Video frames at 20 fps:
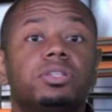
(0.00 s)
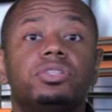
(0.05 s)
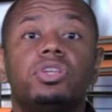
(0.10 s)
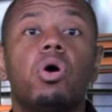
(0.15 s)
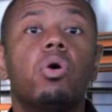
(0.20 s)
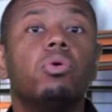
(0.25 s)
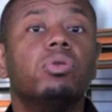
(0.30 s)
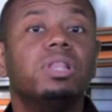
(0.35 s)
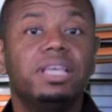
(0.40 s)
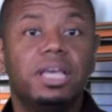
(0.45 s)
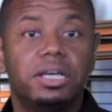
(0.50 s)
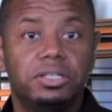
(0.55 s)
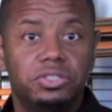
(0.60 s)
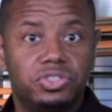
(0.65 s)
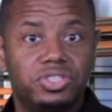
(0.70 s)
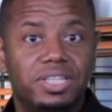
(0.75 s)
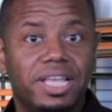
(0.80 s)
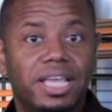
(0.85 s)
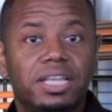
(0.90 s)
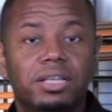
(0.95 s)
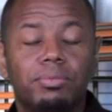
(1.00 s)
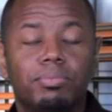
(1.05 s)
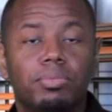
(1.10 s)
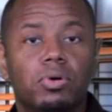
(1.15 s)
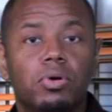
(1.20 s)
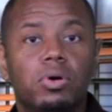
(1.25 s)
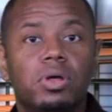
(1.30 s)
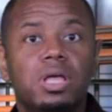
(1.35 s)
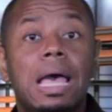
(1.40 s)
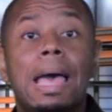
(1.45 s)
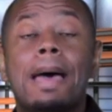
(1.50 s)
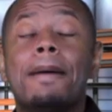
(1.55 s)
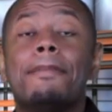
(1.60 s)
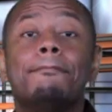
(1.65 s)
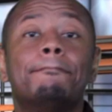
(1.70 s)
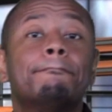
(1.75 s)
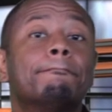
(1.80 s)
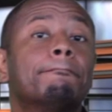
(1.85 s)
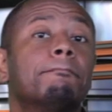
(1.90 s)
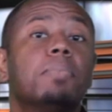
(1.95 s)
Totally understandable.
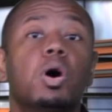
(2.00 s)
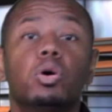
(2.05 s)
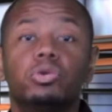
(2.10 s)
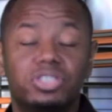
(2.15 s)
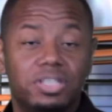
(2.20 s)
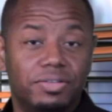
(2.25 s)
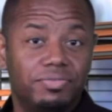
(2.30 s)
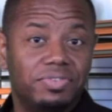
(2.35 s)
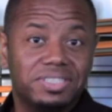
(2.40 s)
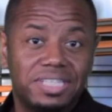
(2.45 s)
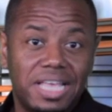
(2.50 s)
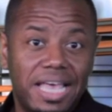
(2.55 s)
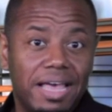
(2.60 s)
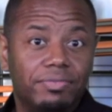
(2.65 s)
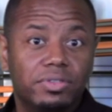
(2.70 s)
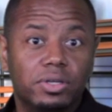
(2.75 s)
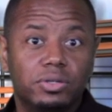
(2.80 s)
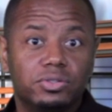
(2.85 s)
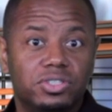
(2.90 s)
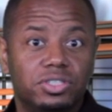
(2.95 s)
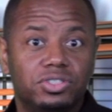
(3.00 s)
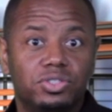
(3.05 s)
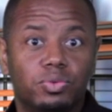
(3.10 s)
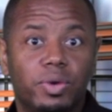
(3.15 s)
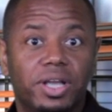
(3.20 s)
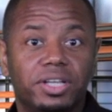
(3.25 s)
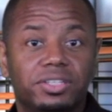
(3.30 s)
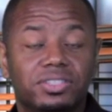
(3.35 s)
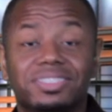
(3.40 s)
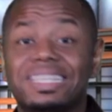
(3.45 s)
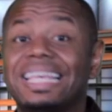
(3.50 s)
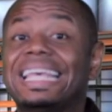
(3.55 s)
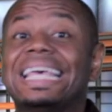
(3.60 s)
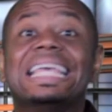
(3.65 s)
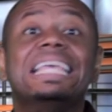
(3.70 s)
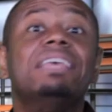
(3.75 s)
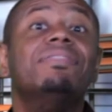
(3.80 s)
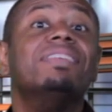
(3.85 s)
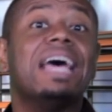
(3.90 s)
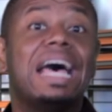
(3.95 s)
Most of us have those situations.
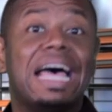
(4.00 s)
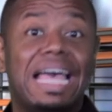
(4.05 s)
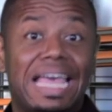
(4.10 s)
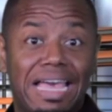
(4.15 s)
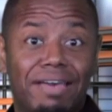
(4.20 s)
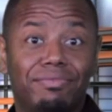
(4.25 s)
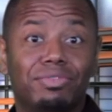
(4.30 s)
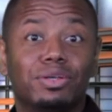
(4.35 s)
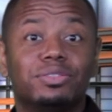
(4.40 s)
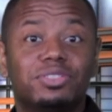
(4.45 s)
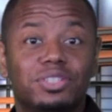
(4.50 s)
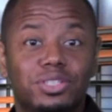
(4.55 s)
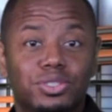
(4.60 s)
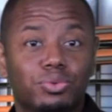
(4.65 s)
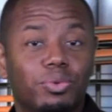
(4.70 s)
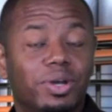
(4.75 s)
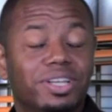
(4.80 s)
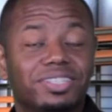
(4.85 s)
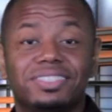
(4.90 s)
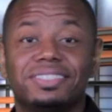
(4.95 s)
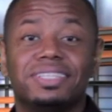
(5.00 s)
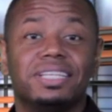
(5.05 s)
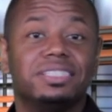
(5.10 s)
Even I have those situations